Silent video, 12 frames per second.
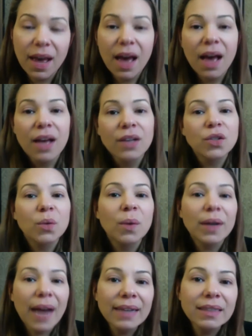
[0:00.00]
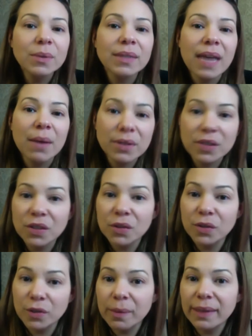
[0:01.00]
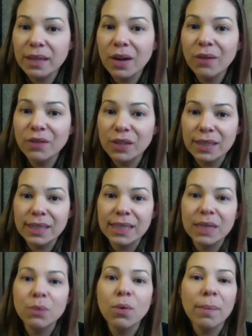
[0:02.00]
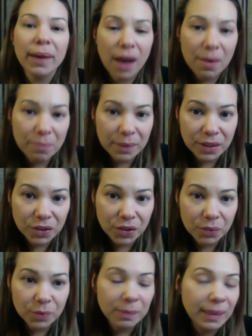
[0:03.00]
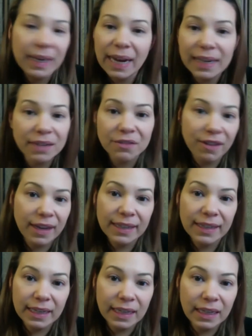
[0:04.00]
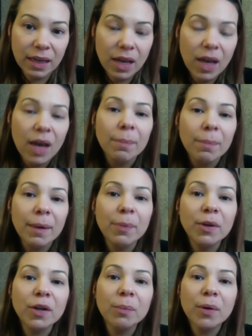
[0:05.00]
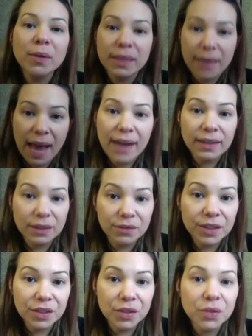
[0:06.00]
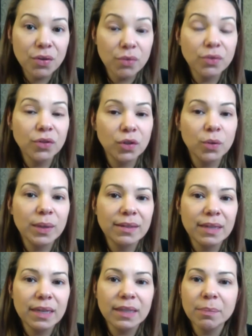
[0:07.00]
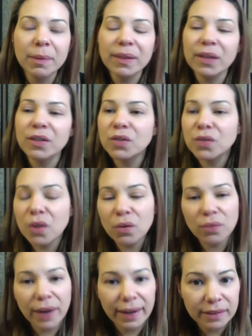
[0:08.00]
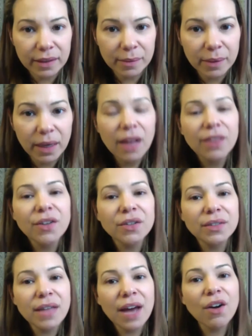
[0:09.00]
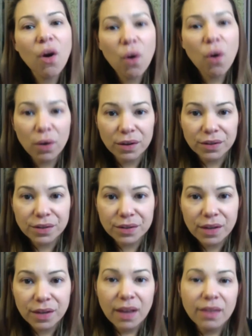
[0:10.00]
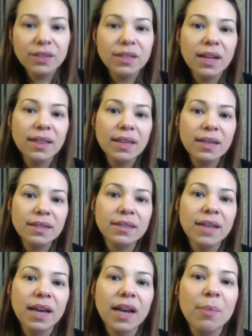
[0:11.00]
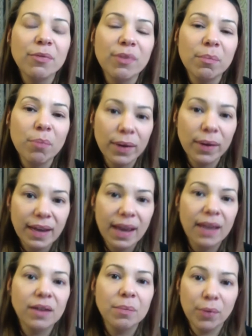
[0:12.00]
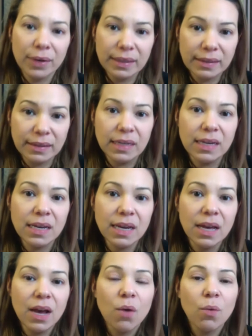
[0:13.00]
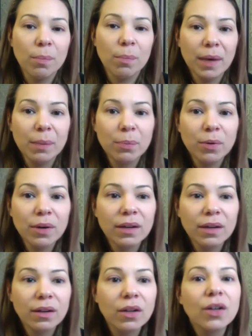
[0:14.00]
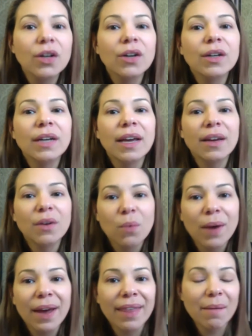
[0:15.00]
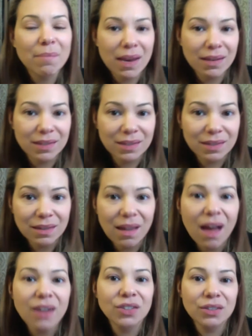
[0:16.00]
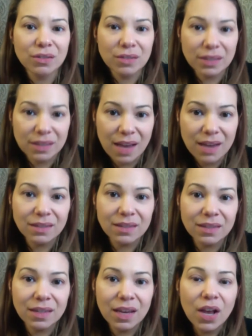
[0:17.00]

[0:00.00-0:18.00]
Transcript: So what I did was I went to YouTube myself just to see what my competition would be, and I didn't find any. People are posting acting videos, those do exist, but they're so random. There's not a course. There's nothing set up from point A to point Z where people could learn in a way that makes logical sense.